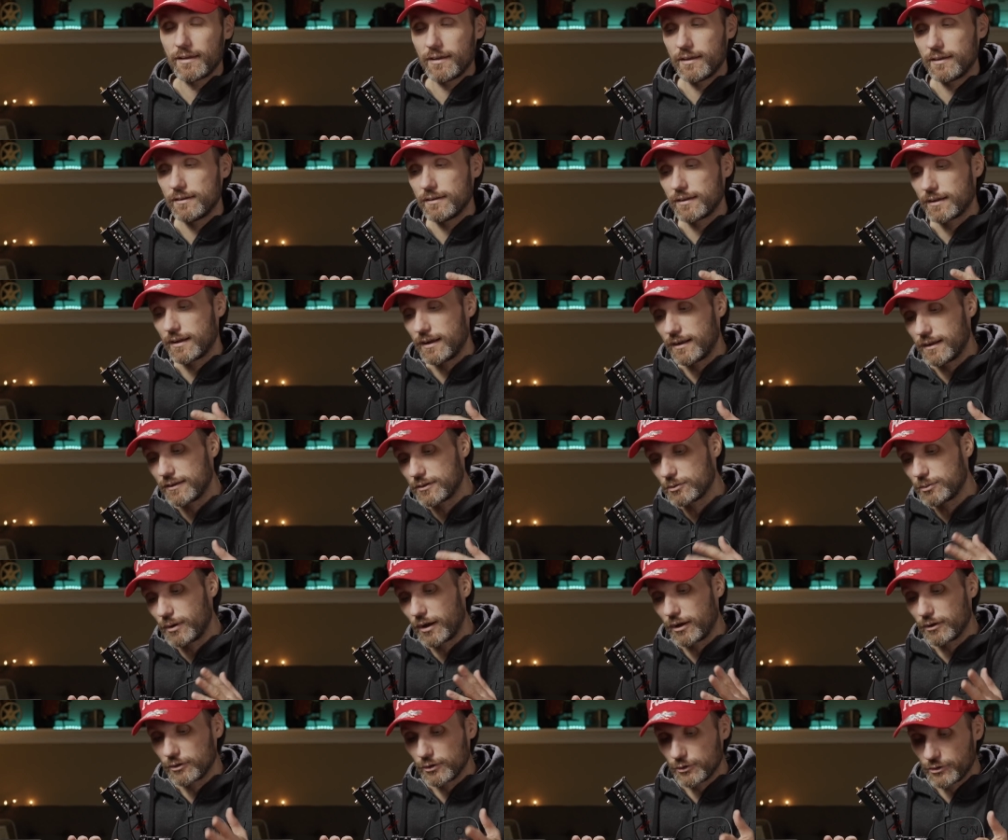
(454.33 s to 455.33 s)
And again, it's
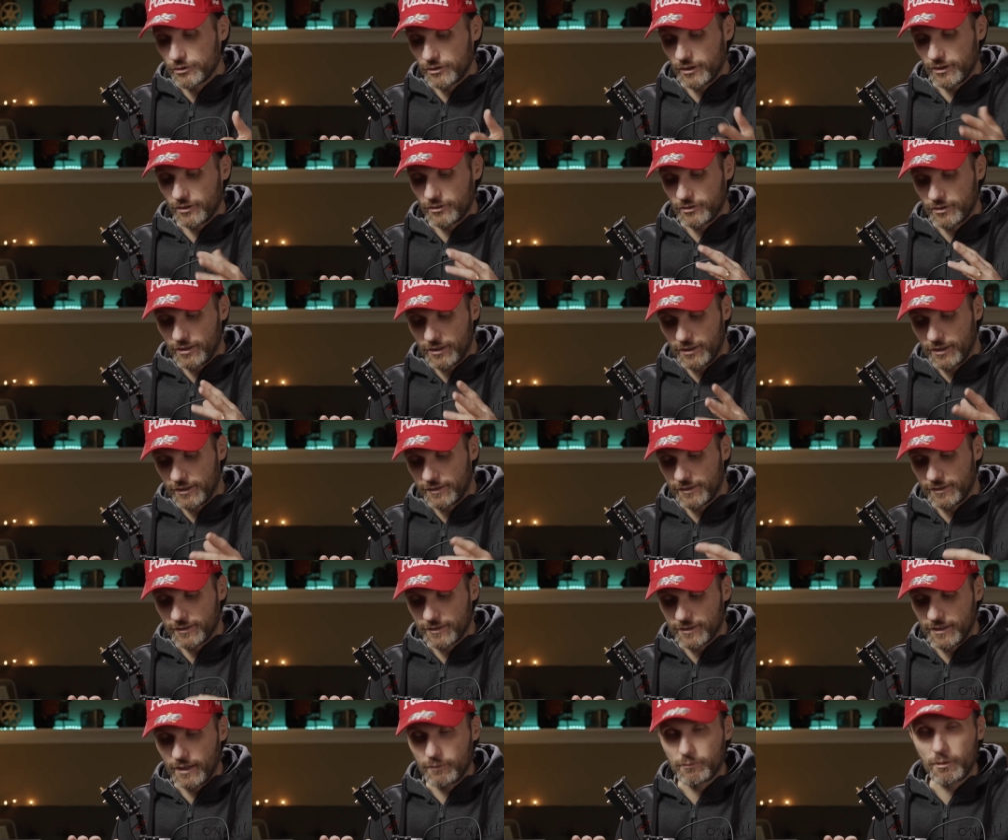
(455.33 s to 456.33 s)
one of those things that I
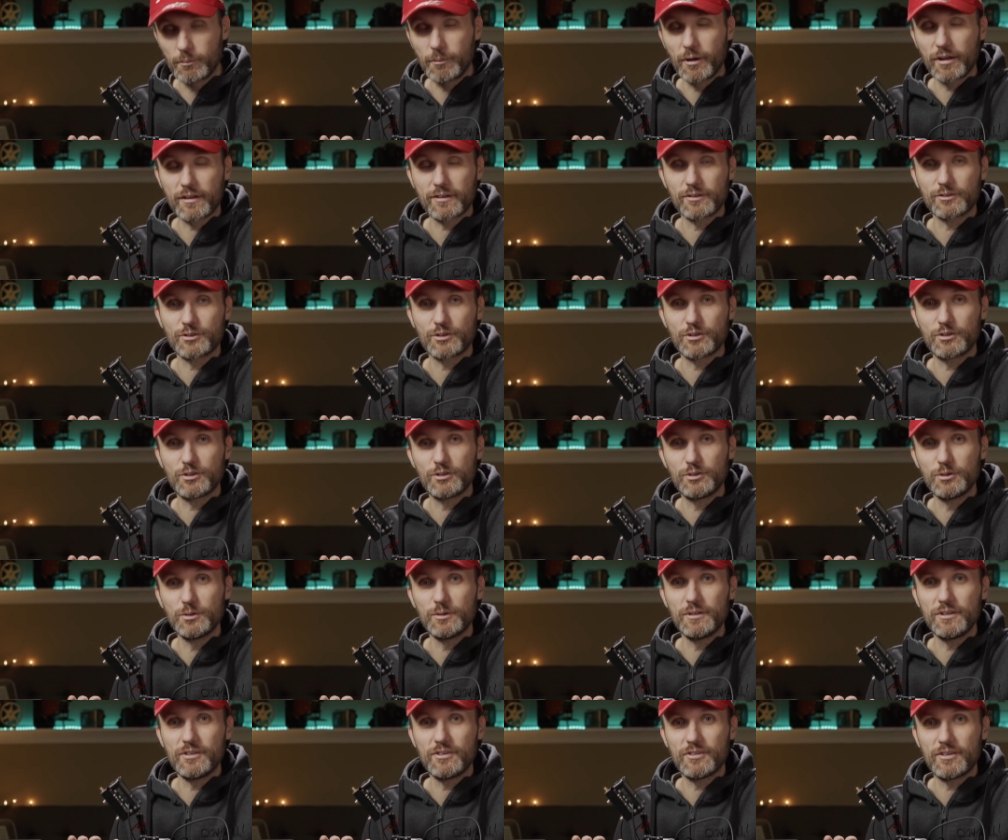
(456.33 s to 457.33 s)
think camera makers
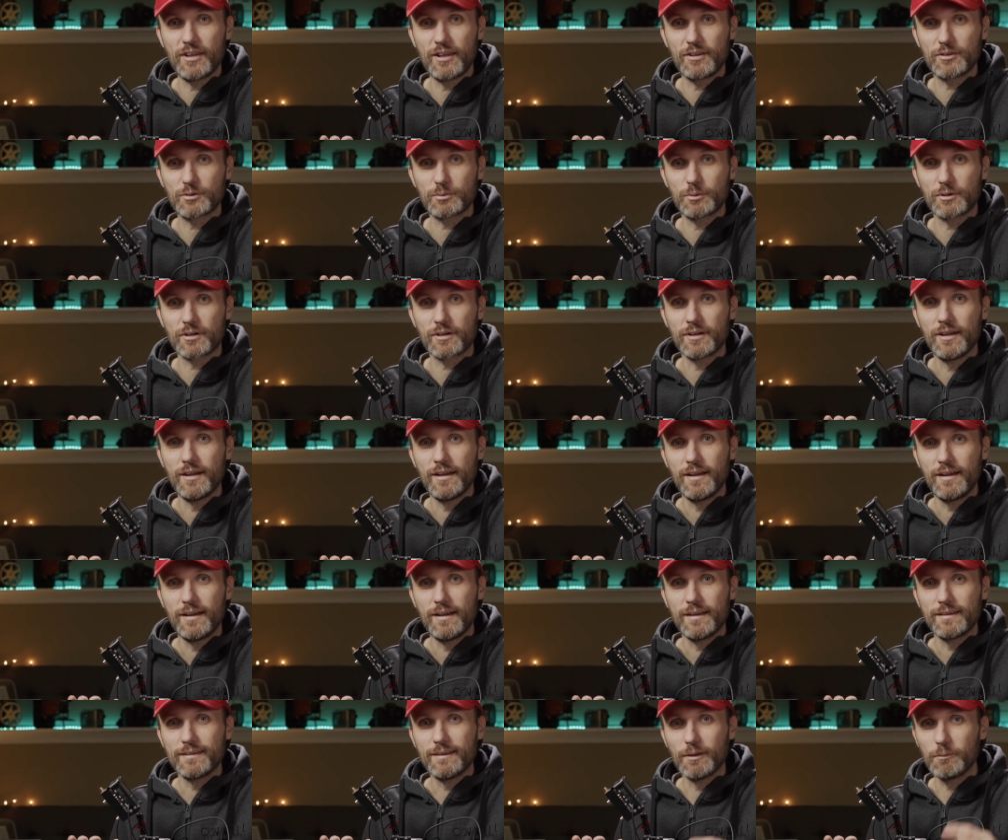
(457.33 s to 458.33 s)
do these days, where
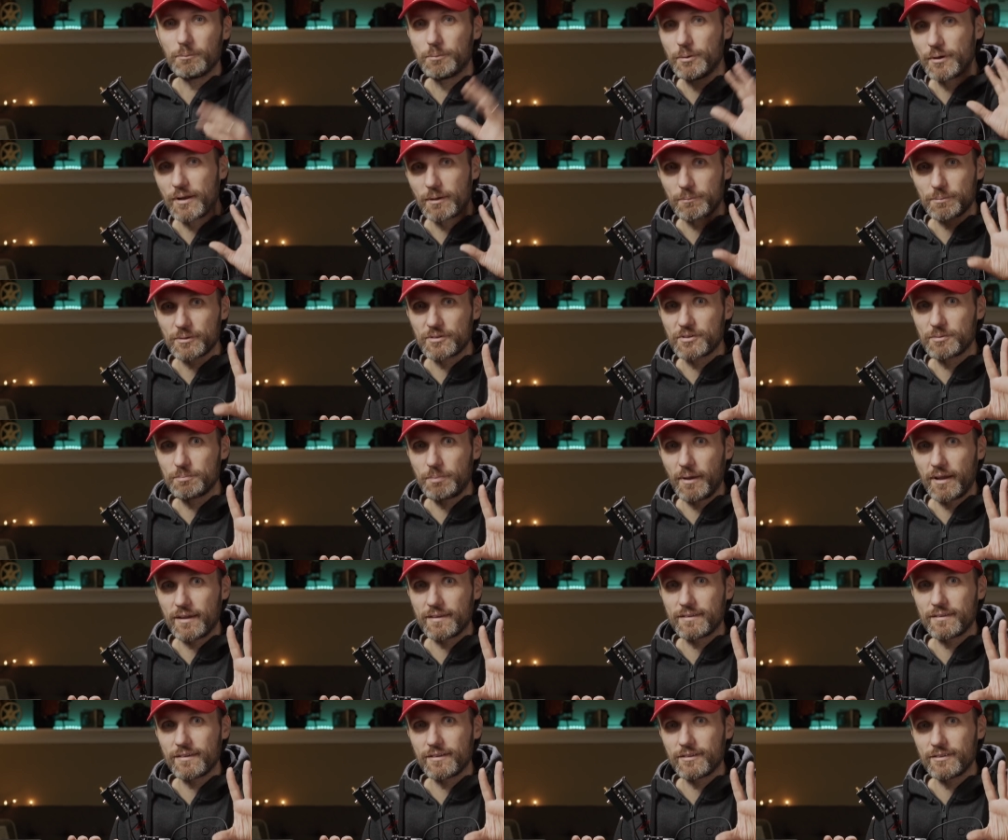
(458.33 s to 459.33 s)
they'll put up a
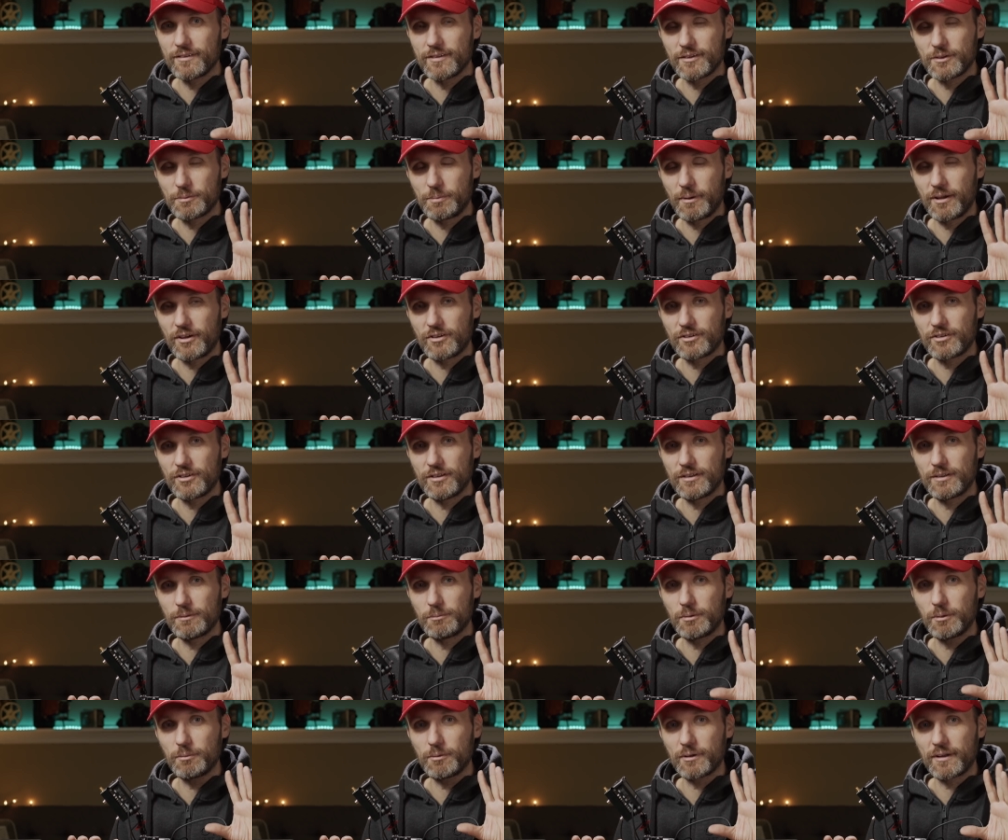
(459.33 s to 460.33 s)
spec there on the spec sheet
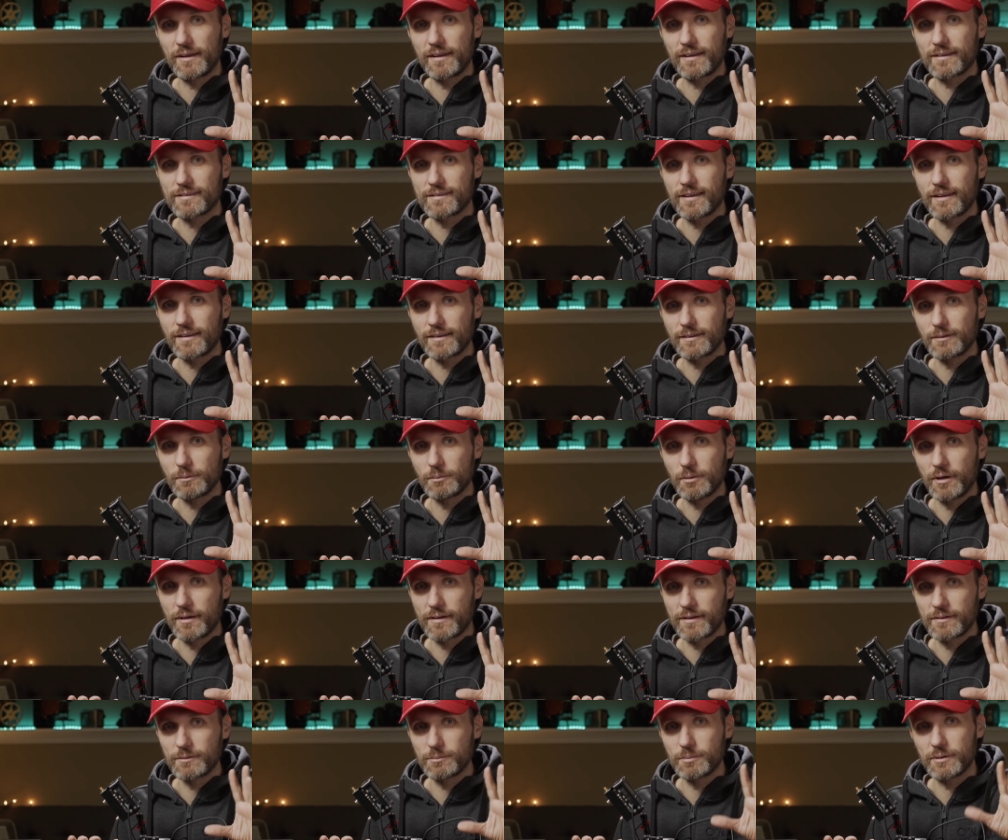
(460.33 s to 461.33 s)
and people get excited
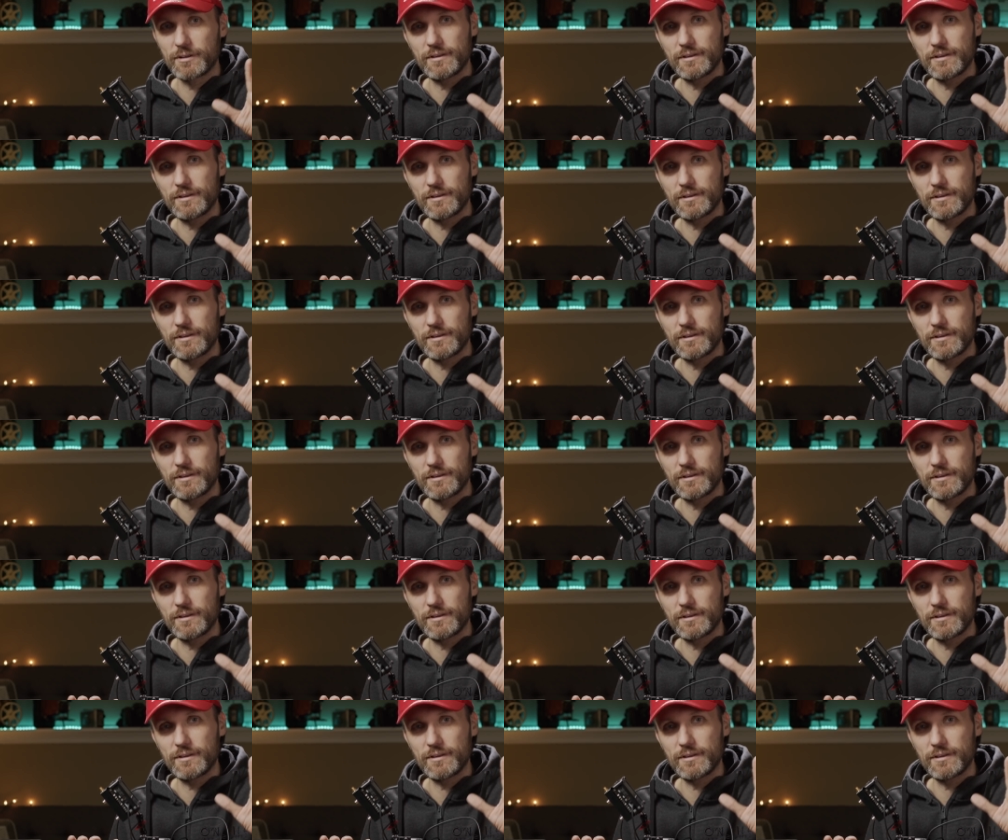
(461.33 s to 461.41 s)
about it.